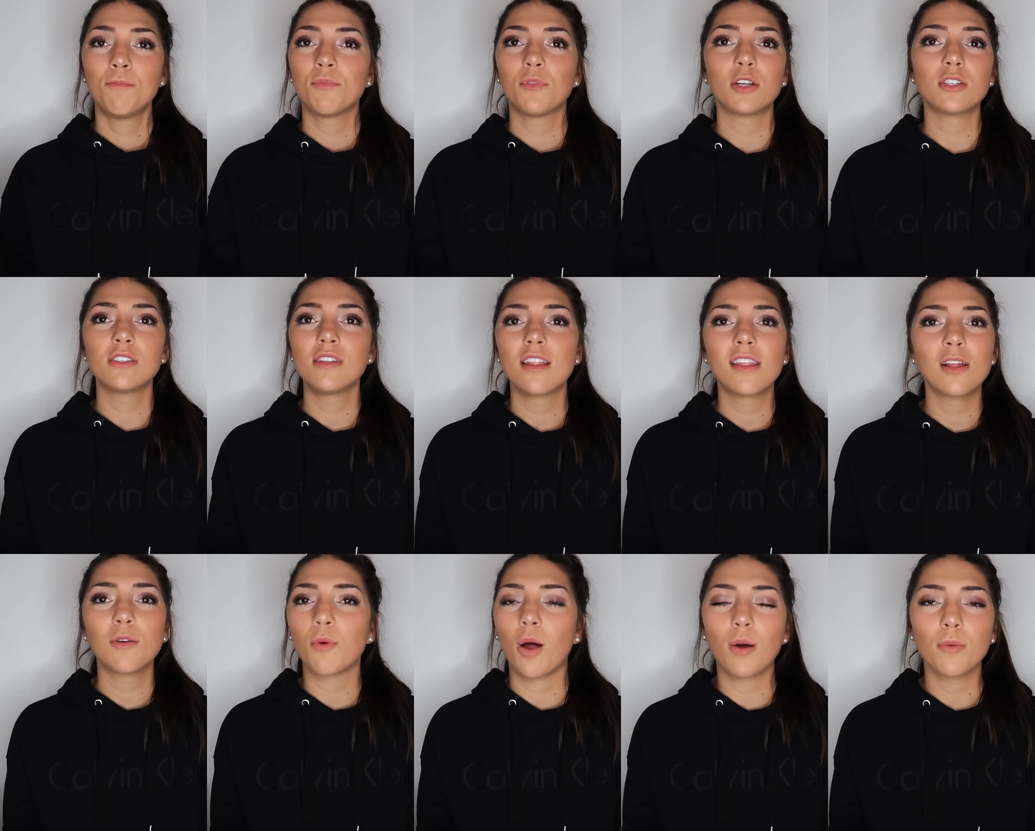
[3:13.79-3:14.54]
there's
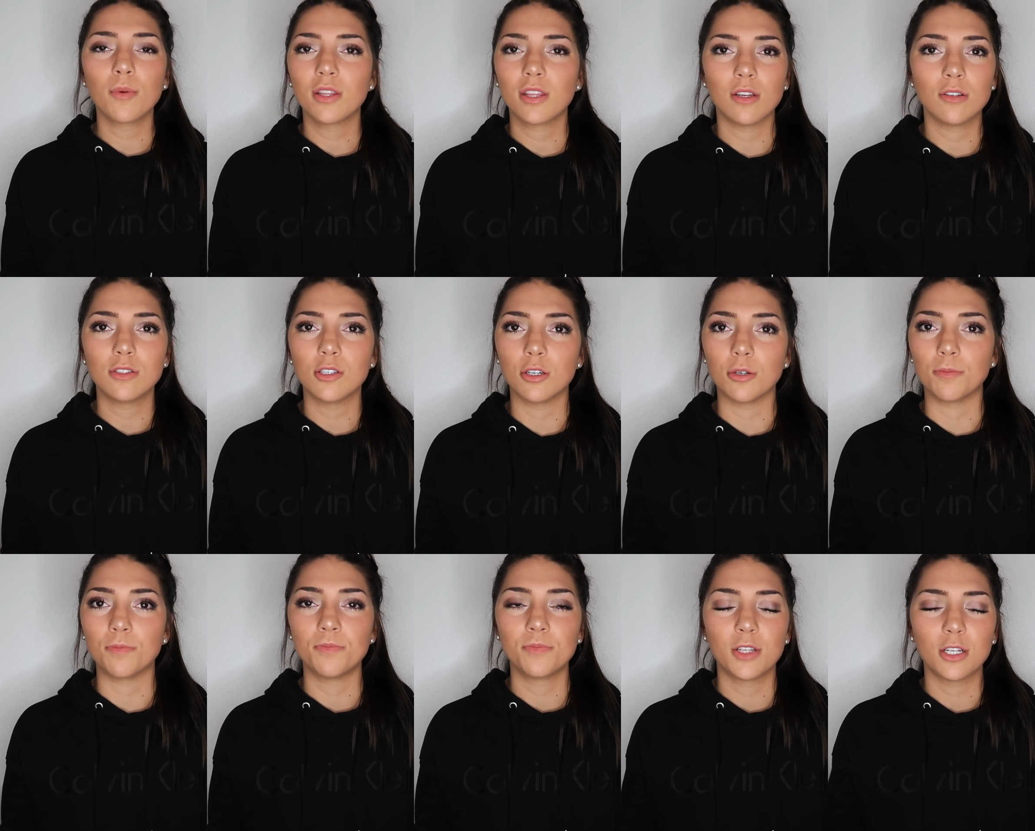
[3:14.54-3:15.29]
nothing wrong with
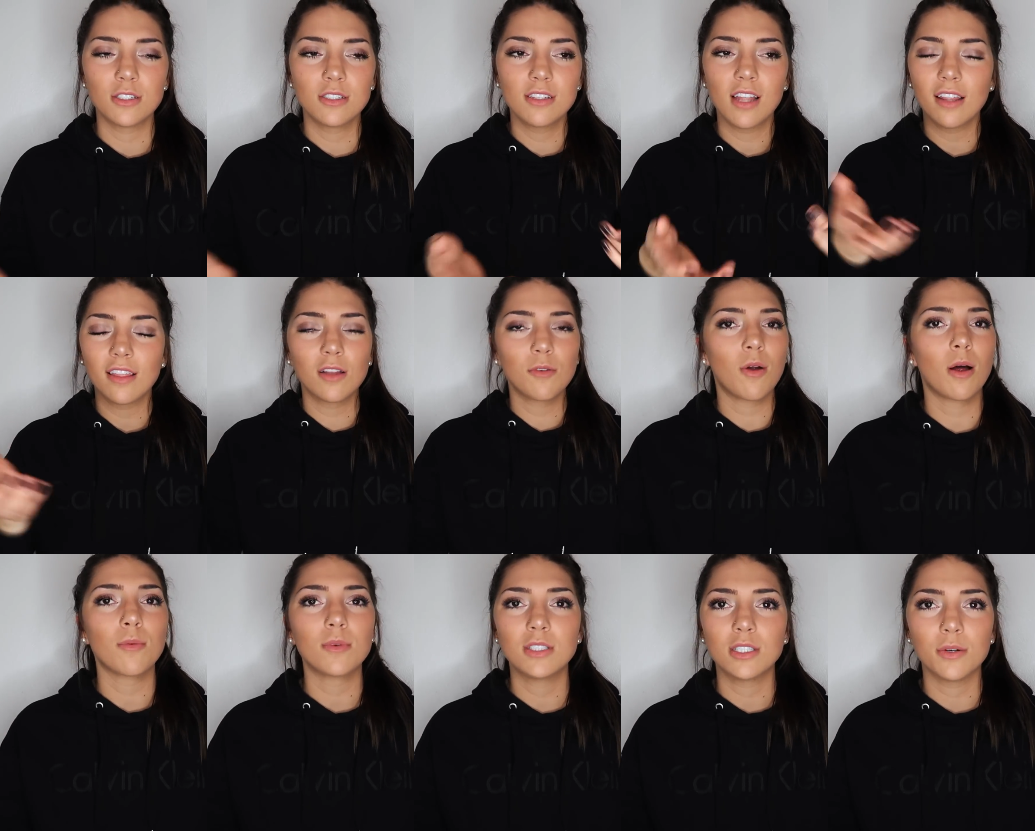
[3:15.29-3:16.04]
YouTube. There's nothing
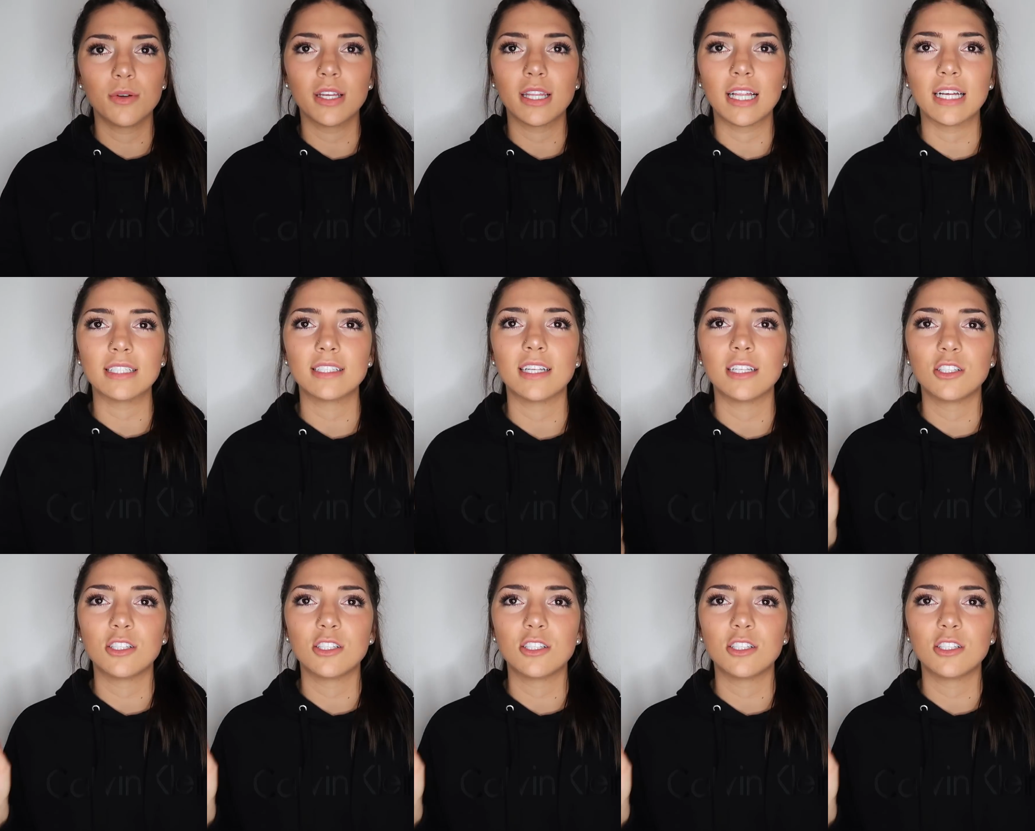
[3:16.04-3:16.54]
wrong with doing this.